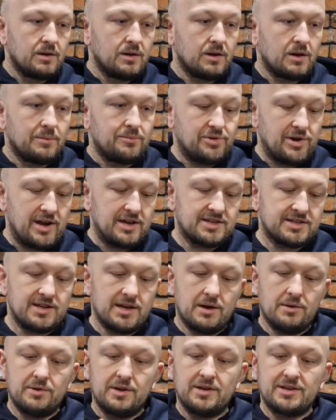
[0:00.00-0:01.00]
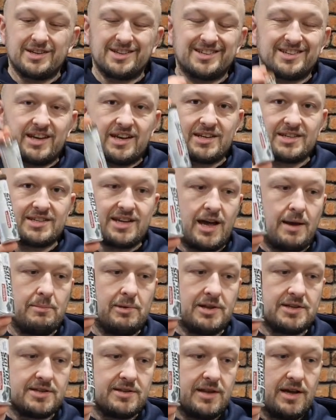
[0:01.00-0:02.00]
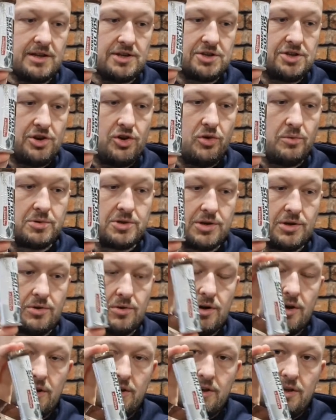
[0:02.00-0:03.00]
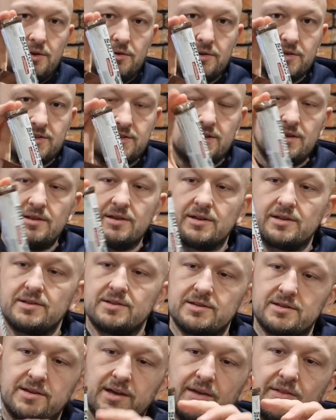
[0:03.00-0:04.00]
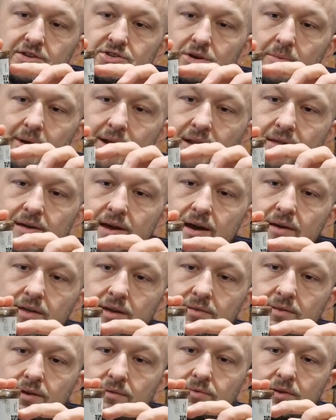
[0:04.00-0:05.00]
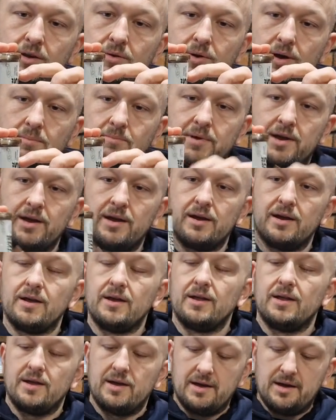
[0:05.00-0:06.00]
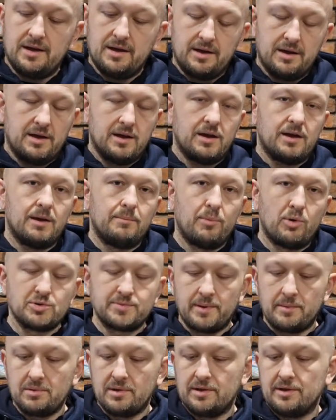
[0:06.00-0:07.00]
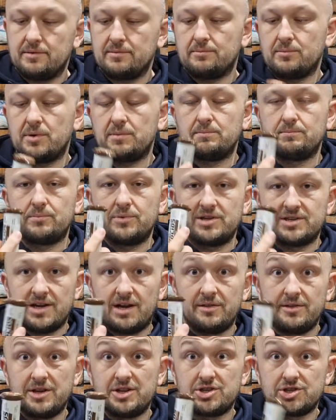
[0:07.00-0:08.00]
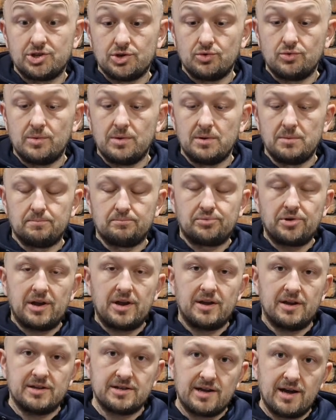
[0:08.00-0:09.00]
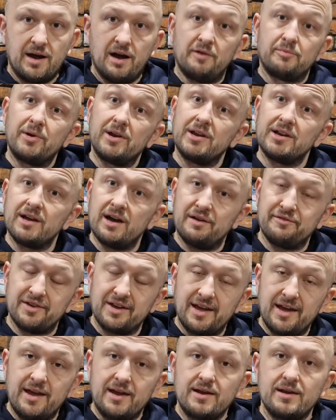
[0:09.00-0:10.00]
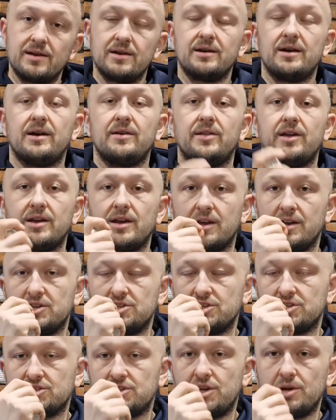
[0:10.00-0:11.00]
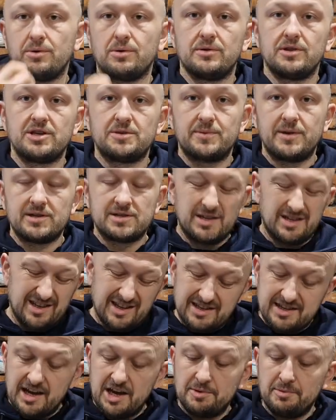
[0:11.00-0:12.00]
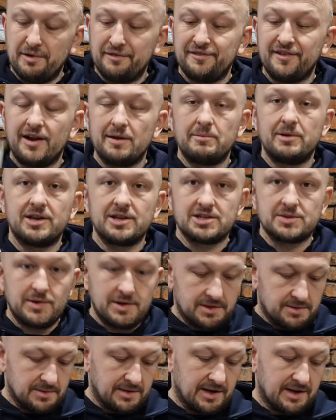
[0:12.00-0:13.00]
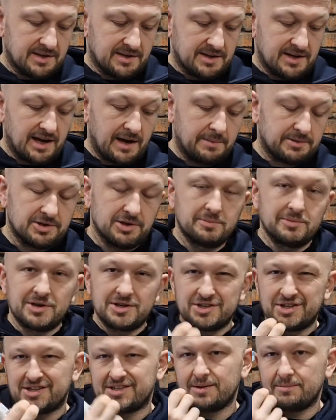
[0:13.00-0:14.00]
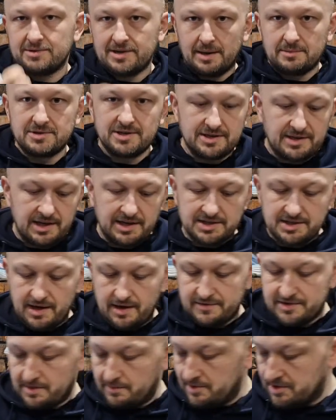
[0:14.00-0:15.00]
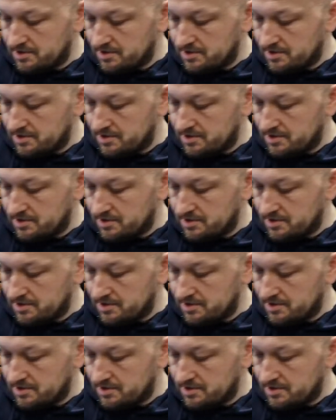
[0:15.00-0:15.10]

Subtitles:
compressed down into 6 tablets in that tube. So you can see that, yeah, there's not many there. They're quite big. Most people that we sell these to will break it into half again, and then kind of just chew on these pieces. It'll take you about 5 minutes to eat a capsule, but it's just sometimes it's nice to have something